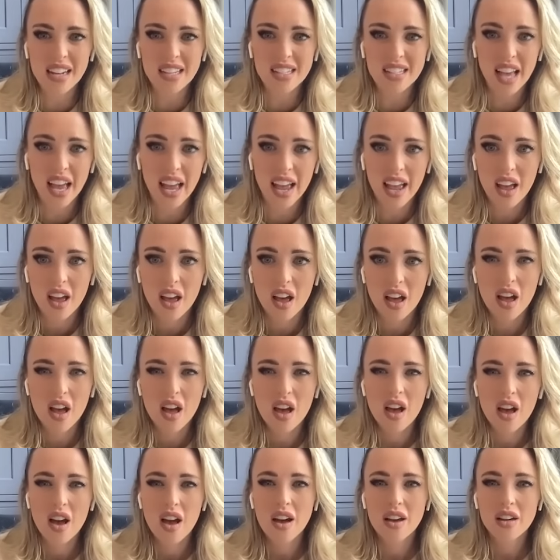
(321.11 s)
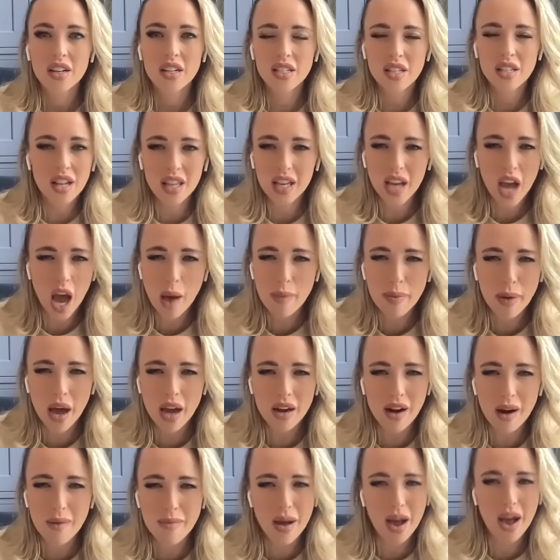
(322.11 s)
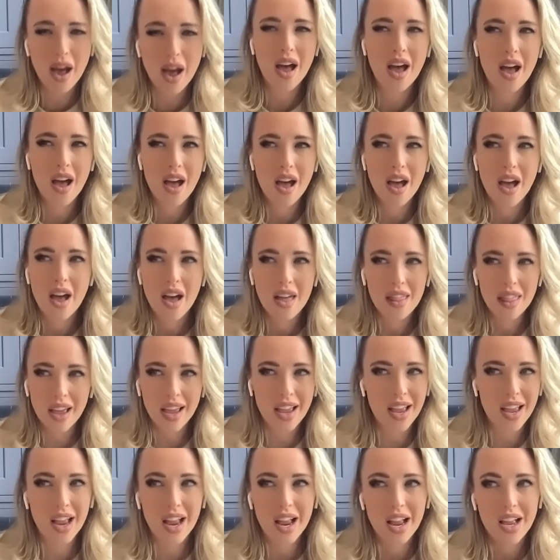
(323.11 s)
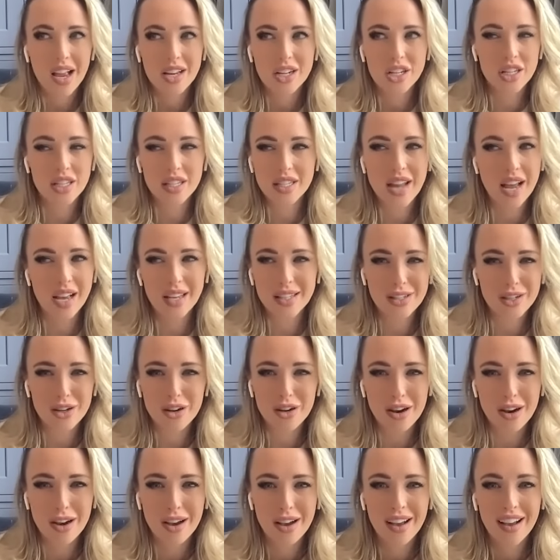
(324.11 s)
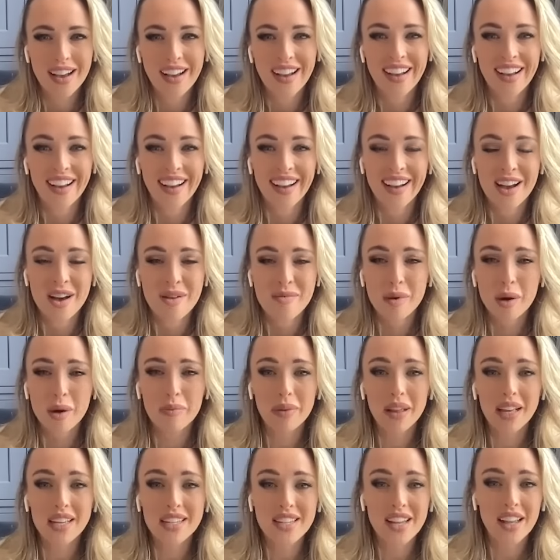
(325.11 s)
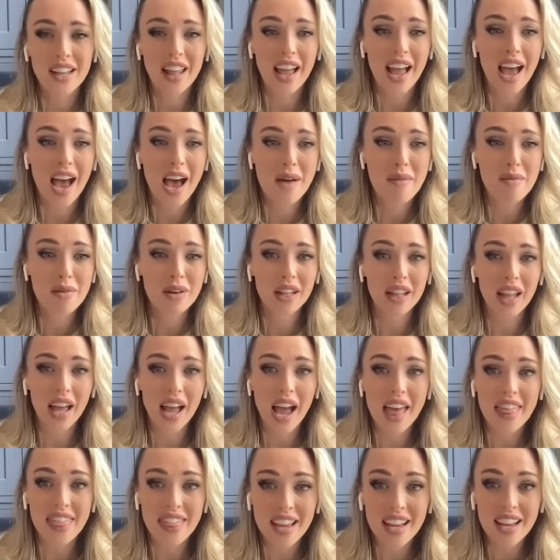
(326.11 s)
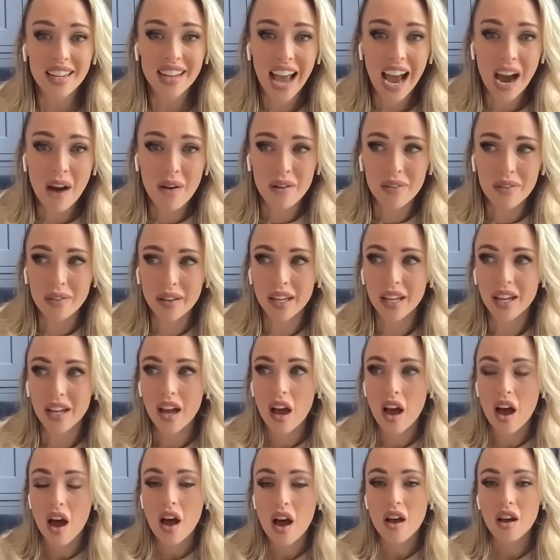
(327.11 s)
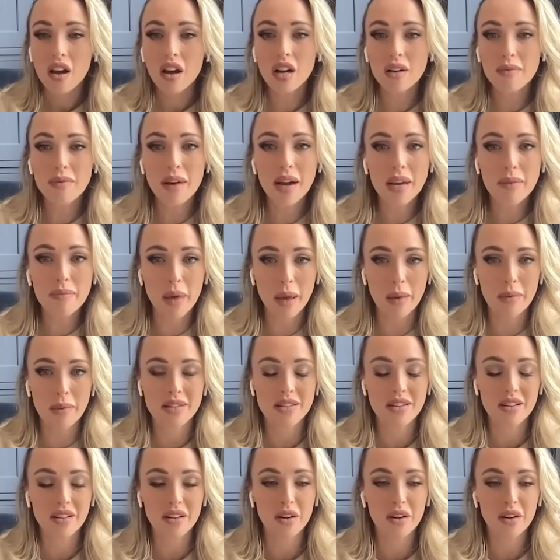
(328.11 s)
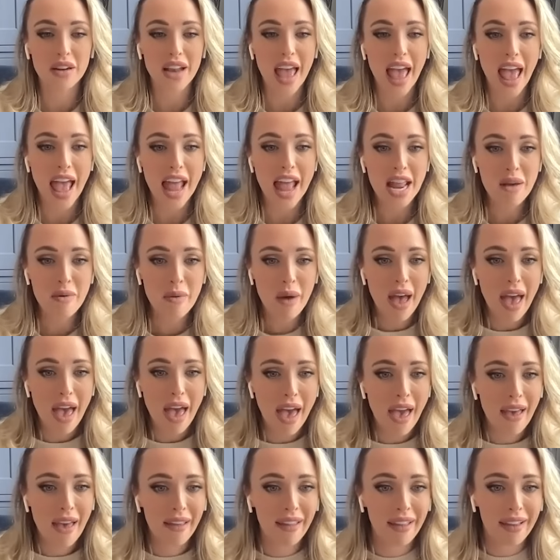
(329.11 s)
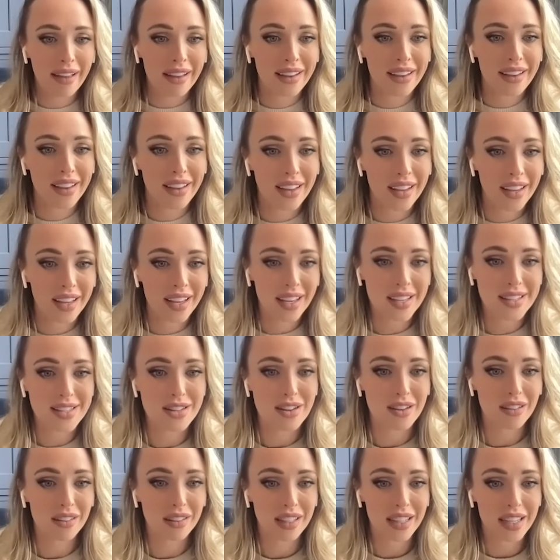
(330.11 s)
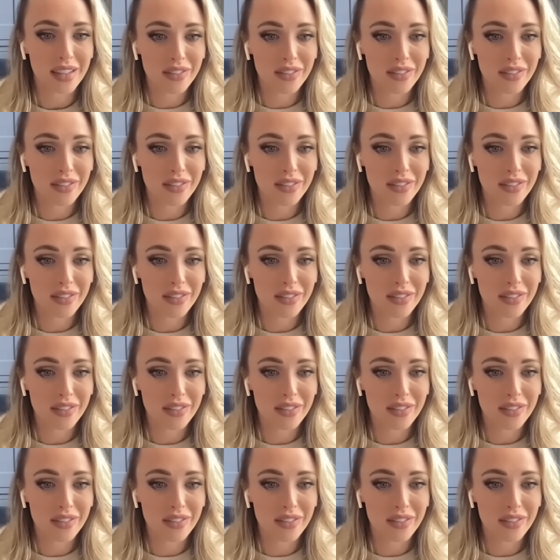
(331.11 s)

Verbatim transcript: And I was like, Just in the car park, grandma. Like, just next door. But bless her, like I'm like I think now I think my baby's not going anywhere. Like he is not yeah.